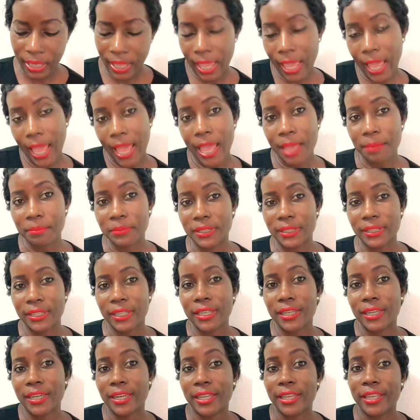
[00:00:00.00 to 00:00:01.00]
i'm
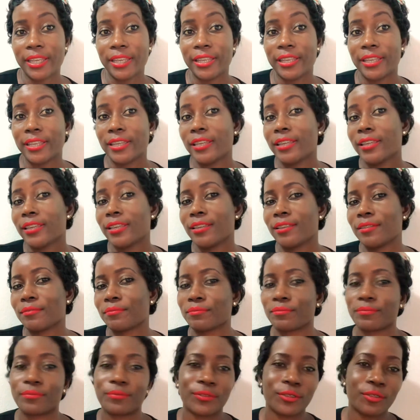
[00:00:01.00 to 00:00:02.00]
cindy
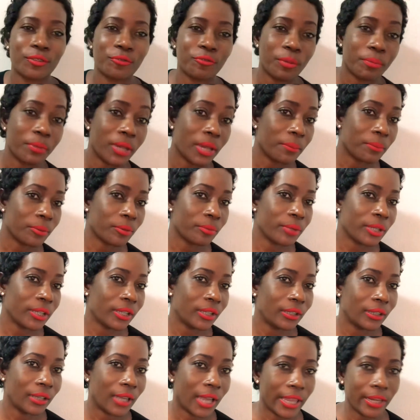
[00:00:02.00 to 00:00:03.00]
remember
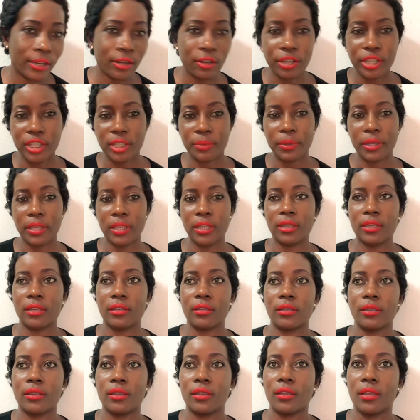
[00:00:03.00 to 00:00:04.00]
me i know it's been
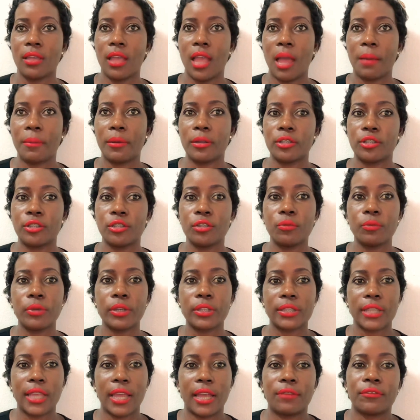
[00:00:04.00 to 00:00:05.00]
about two
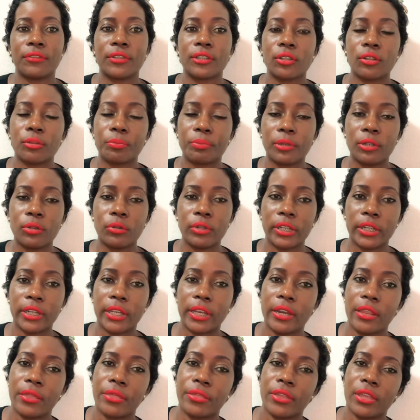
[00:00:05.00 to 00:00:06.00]
weeks i haven't uploaded
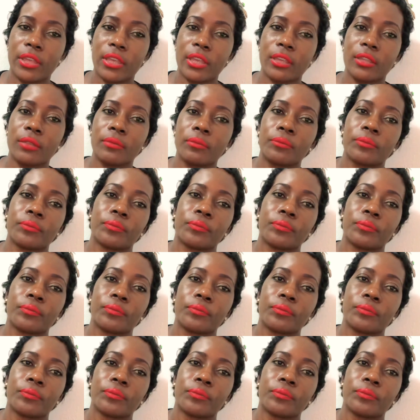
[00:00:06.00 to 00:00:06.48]
anything